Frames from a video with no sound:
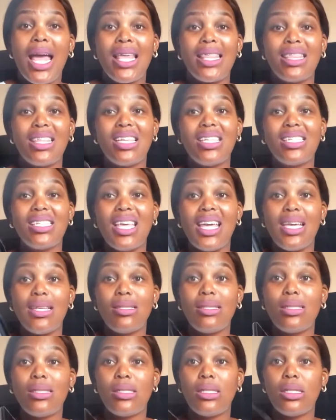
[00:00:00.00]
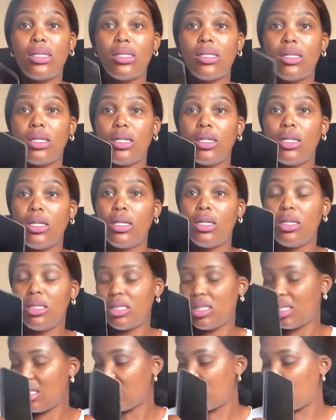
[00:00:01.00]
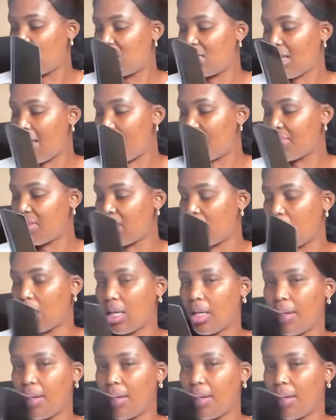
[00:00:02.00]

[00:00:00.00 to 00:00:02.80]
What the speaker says: This has 60 something